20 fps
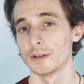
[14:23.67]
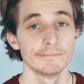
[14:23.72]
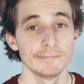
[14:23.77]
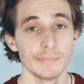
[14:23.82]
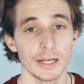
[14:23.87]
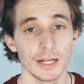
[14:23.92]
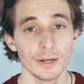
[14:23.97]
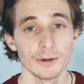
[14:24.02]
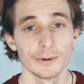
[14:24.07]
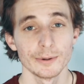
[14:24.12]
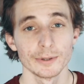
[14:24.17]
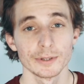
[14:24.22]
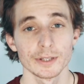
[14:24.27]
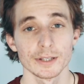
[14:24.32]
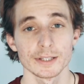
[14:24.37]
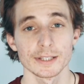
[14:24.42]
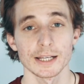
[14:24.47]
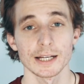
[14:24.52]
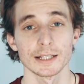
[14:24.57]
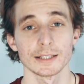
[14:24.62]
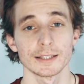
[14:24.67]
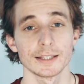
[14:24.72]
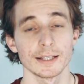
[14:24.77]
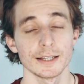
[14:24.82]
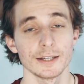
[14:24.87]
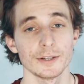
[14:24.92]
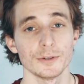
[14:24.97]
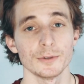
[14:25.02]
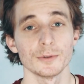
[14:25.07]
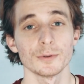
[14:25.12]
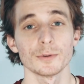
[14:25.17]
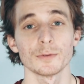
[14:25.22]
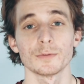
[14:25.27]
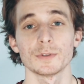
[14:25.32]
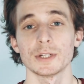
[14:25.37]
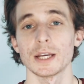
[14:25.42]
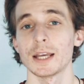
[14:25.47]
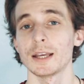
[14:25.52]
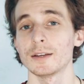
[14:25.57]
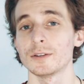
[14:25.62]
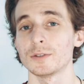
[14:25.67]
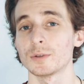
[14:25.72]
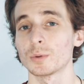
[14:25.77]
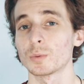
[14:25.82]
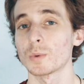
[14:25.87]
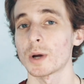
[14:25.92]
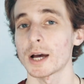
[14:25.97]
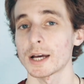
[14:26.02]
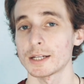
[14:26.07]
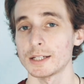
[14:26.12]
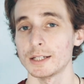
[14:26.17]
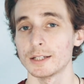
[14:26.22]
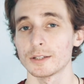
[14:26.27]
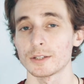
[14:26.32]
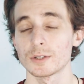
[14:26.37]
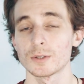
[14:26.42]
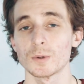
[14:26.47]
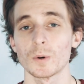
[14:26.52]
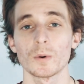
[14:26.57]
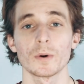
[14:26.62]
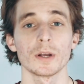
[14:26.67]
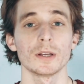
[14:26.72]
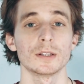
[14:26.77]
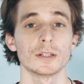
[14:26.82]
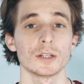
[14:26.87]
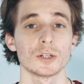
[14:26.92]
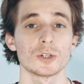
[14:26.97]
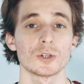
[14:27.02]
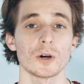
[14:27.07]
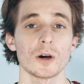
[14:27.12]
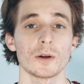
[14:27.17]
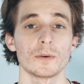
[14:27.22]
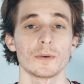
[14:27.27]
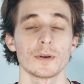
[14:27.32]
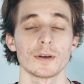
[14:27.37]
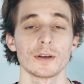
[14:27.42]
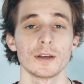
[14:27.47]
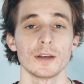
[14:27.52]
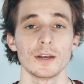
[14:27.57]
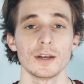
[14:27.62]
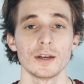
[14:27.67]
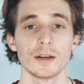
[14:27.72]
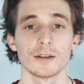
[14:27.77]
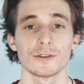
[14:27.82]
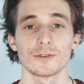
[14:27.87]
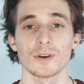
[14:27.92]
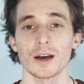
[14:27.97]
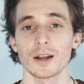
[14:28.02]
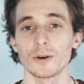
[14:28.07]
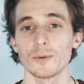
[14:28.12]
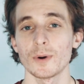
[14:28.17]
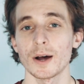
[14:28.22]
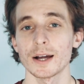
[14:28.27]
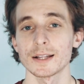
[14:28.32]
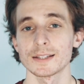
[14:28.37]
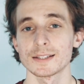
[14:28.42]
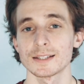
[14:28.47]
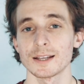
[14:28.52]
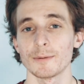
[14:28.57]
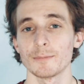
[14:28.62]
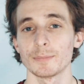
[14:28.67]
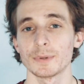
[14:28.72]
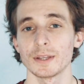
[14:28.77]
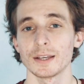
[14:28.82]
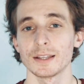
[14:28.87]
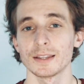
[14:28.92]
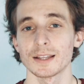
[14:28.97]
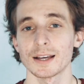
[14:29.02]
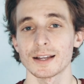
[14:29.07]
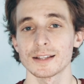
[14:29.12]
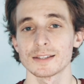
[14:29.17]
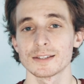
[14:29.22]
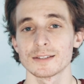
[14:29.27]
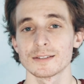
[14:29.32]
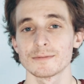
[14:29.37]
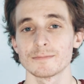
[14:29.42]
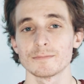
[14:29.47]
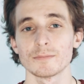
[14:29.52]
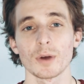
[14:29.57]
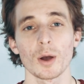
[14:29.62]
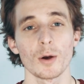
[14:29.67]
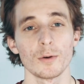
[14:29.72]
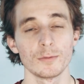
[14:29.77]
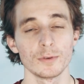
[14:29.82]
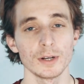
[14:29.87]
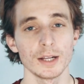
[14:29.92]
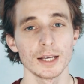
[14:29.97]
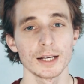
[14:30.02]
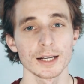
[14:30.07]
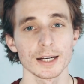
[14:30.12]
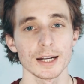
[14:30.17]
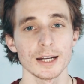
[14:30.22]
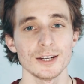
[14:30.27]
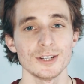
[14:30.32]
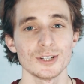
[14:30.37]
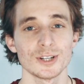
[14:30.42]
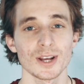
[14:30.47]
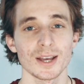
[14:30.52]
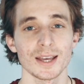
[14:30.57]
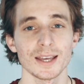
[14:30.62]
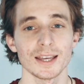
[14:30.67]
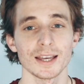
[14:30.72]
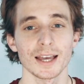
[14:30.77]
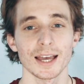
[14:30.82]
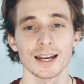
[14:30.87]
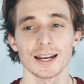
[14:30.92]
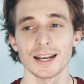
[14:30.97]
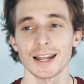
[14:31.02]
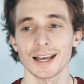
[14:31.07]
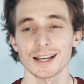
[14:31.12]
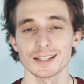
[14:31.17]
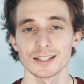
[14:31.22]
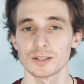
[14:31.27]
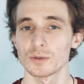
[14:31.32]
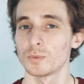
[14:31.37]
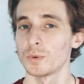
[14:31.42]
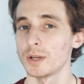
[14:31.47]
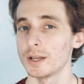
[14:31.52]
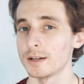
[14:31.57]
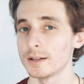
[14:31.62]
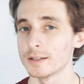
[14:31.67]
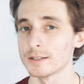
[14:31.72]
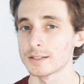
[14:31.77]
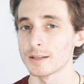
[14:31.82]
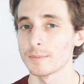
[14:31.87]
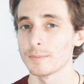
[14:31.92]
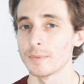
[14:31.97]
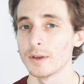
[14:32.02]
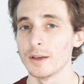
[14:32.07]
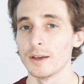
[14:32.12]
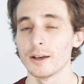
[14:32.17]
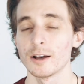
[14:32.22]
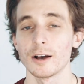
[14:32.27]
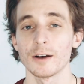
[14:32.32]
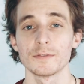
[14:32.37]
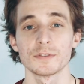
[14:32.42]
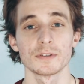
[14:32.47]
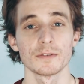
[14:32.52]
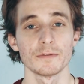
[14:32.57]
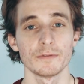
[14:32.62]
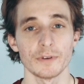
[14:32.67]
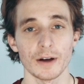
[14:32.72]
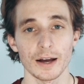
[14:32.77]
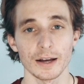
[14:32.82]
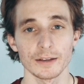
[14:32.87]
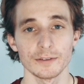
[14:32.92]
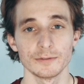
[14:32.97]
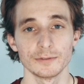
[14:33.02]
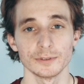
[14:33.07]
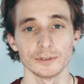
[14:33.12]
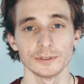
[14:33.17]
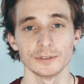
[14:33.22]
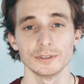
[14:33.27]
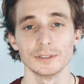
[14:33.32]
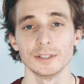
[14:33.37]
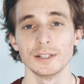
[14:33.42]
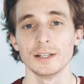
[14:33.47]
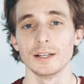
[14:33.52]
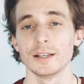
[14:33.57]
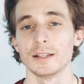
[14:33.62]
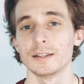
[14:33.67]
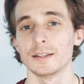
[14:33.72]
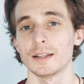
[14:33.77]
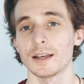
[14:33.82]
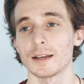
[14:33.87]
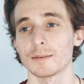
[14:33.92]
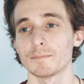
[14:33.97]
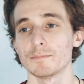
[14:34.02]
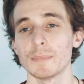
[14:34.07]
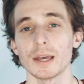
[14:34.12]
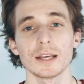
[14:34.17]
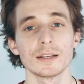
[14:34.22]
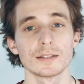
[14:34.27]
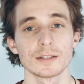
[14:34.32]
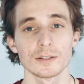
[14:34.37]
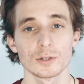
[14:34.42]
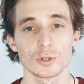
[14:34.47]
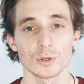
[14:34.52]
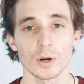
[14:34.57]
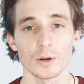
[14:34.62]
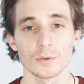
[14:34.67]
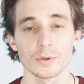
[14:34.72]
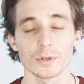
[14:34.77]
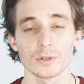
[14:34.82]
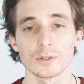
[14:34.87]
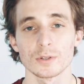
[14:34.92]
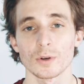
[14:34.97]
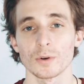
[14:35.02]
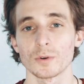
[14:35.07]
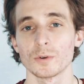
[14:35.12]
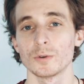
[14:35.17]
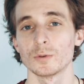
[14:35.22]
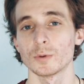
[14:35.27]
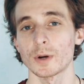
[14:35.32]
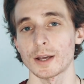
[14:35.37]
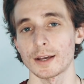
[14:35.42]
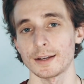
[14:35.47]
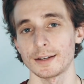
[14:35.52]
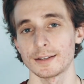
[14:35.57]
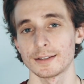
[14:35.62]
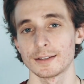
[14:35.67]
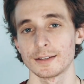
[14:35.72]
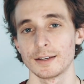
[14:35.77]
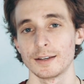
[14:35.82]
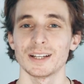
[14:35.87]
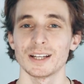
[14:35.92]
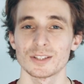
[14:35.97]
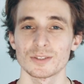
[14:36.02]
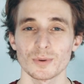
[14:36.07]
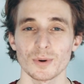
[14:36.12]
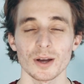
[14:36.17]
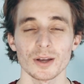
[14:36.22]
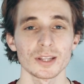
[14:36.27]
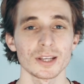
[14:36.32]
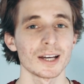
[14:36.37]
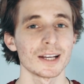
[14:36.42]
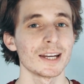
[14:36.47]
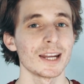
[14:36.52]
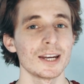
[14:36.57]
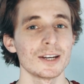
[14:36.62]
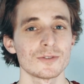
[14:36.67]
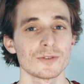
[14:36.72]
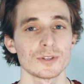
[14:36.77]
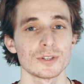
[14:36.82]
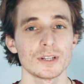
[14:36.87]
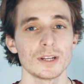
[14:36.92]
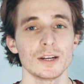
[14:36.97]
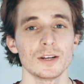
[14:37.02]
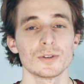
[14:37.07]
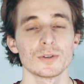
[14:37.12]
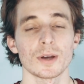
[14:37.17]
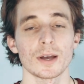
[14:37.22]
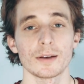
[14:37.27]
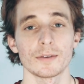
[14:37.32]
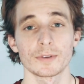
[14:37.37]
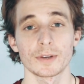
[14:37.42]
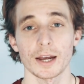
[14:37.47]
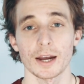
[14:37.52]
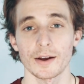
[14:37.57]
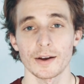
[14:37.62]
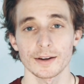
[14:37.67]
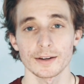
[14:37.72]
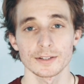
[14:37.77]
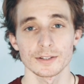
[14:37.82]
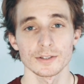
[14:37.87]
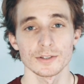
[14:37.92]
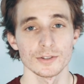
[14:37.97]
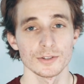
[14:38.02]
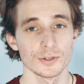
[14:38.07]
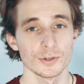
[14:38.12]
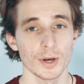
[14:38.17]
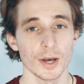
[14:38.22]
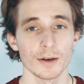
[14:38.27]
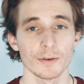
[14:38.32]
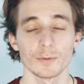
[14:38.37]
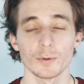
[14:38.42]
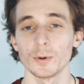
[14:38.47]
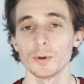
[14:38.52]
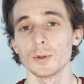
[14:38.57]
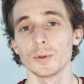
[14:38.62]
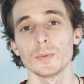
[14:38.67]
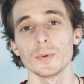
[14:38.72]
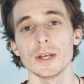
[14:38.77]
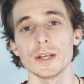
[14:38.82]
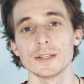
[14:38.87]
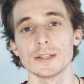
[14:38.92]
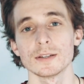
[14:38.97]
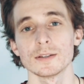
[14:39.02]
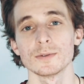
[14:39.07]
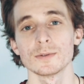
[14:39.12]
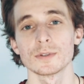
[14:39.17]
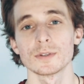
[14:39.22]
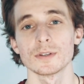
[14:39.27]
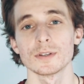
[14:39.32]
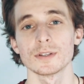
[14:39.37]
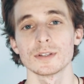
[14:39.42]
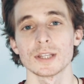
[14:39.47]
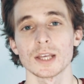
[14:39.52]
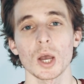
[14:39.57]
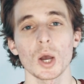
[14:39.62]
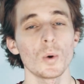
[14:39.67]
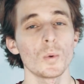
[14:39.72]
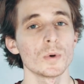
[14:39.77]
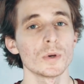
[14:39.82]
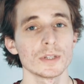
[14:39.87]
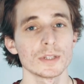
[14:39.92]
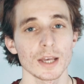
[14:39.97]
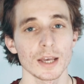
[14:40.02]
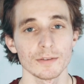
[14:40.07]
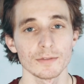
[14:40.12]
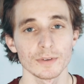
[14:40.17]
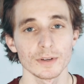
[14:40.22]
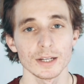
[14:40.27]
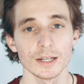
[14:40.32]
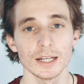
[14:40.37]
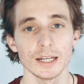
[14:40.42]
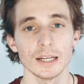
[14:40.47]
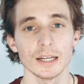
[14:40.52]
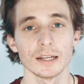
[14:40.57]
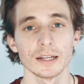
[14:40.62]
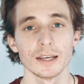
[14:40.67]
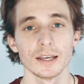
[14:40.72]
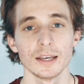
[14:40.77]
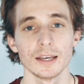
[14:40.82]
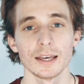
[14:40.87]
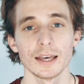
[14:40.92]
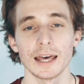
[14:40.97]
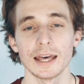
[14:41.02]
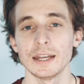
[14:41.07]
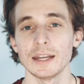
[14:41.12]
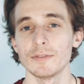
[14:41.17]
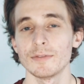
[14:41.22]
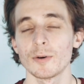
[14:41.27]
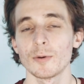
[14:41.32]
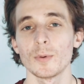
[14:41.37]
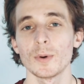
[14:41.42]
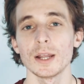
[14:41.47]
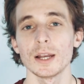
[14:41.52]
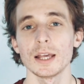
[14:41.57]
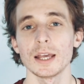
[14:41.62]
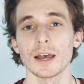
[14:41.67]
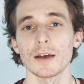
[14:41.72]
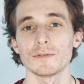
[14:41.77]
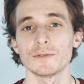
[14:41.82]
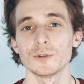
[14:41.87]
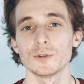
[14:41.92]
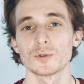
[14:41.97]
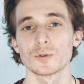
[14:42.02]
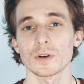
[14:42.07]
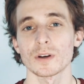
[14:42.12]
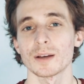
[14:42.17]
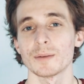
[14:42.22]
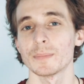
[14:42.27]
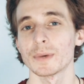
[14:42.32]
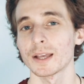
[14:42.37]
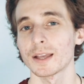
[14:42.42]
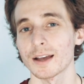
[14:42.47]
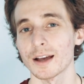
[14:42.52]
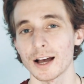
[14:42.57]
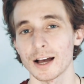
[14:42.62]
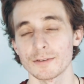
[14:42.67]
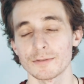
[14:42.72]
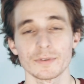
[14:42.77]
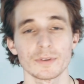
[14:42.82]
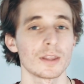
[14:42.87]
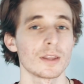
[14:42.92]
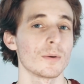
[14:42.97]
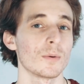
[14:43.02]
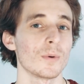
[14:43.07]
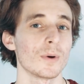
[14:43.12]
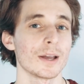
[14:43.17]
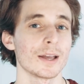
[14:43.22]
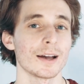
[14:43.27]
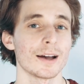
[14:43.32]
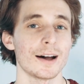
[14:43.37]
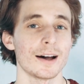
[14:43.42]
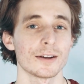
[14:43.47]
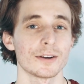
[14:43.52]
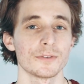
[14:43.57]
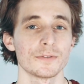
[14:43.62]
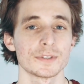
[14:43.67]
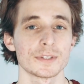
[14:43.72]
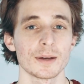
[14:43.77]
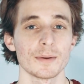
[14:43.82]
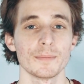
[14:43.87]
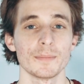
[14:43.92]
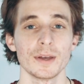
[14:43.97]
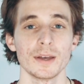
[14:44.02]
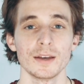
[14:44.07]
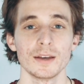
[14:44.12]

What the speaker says: Many authors out there who have taken to writing a story in this genre try to write something that's overly cliche and lacks the realism of survival that makes the genre so great. It's rather uninteresting to have characters who have all the resources they always ever need and never really have to try and MacGyver their way out of some